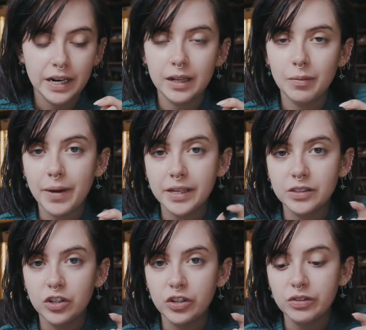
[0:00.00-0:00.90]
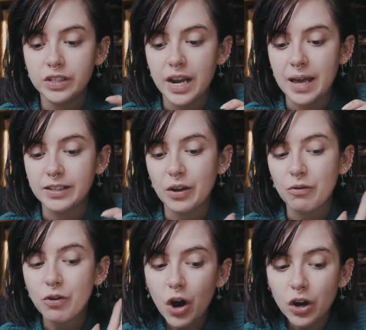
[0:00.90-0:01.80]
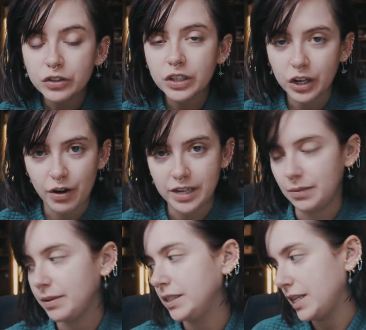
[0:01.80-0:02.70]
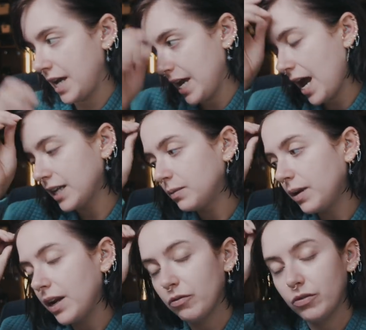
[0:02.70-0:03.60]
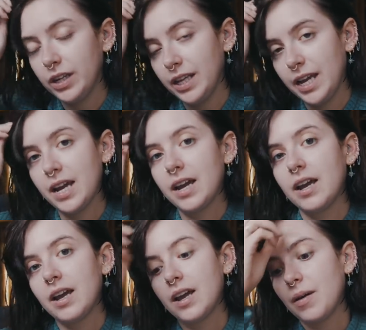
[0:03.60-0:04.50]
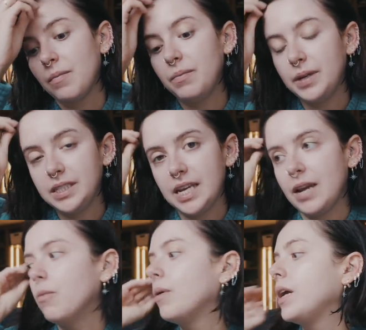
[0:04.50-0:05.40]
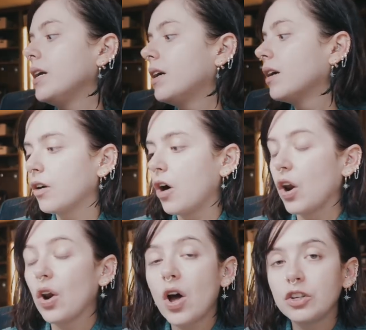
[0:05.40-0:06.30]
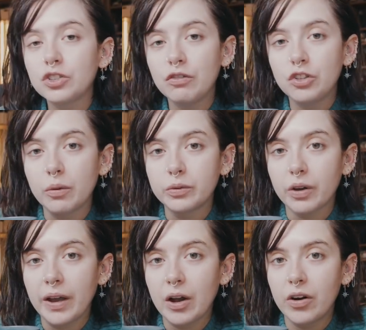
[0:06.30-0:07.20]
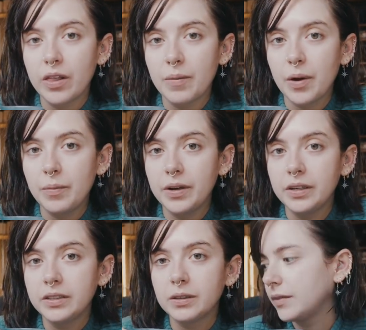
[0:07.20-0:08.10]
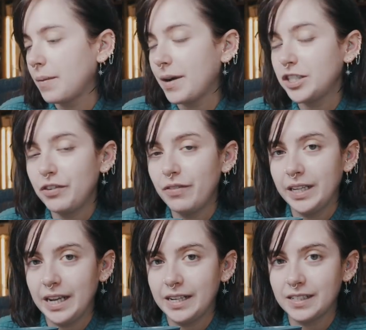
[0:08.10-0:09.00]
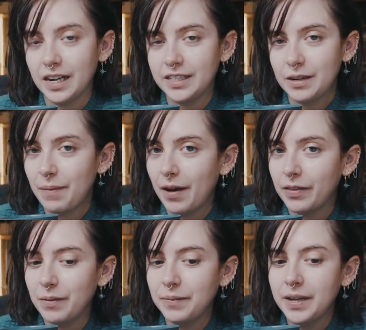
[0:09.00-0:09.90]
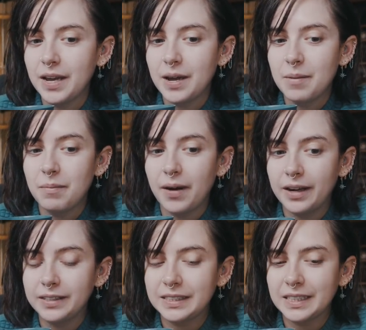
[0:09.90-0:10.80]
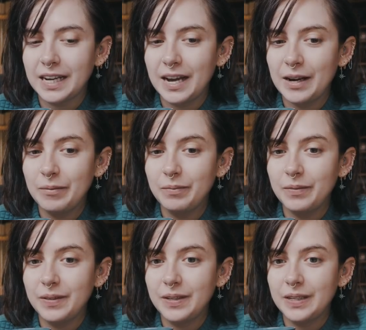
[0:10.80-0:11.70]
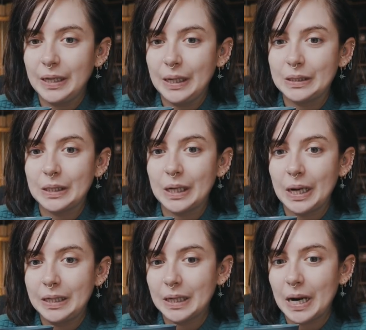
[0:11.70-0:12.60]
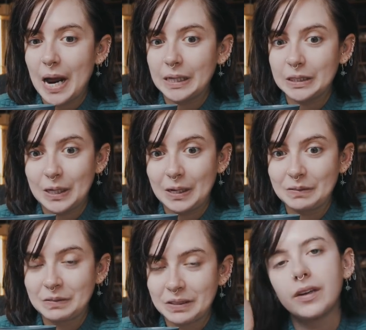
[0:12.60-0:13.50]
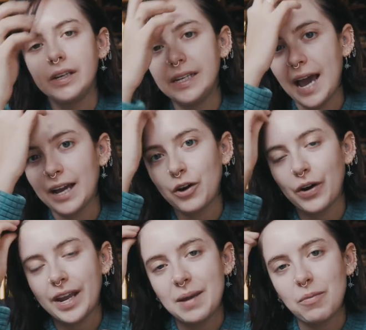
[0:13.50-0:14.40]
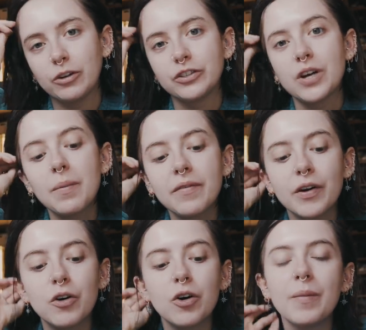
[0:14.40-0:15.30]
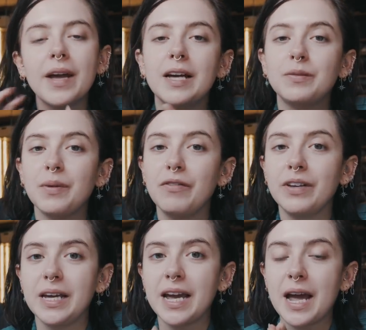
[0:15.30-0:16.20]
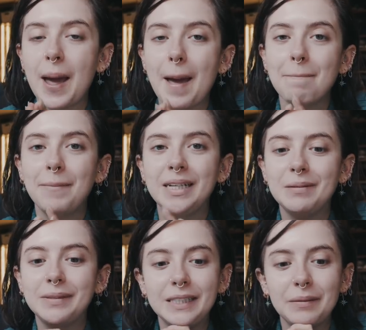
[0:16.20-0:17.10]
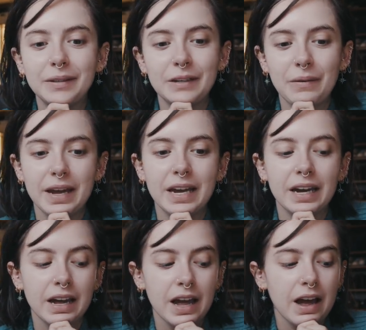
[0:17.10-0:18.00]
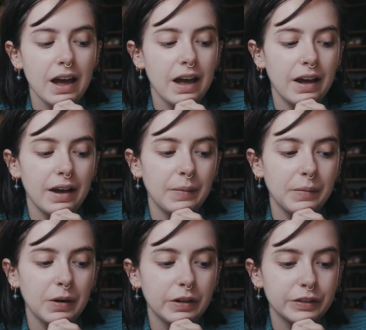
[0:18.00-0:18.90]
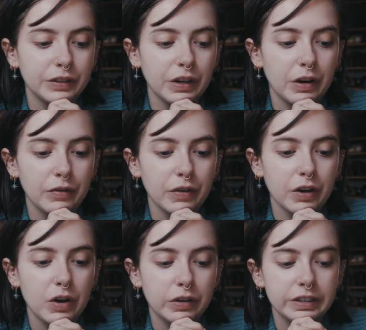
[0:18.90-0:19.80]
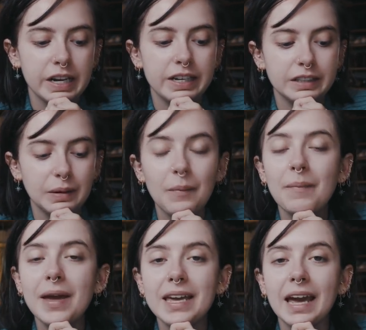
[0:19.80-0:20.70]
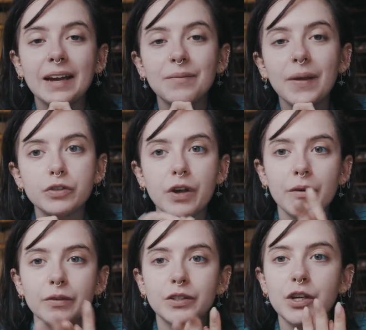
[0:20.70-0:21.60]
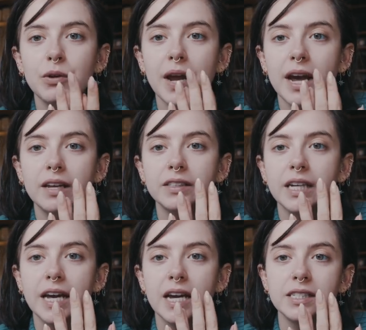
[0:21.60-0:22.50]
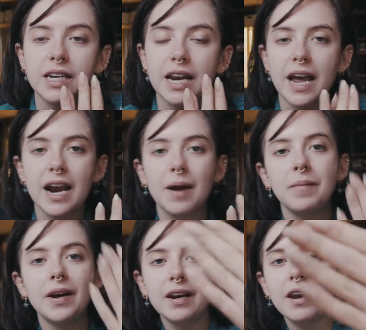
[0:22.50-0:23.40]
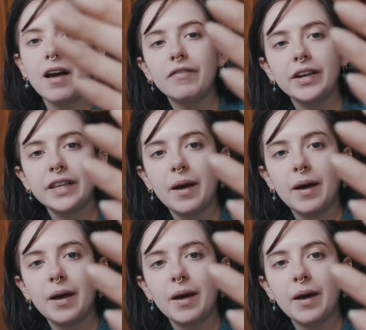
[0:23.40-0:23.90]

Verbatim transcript: little bits to do today so not a crazy busy day it has been a really busy week got lots of jobs going on at the moment I'm actually really excited about them but um, it's it's a lot of stuff yeah gotta keep on top of it all but yeah it's been a really busy busy busy week um, lots of content making also it was new nail day yesterday and I'm loving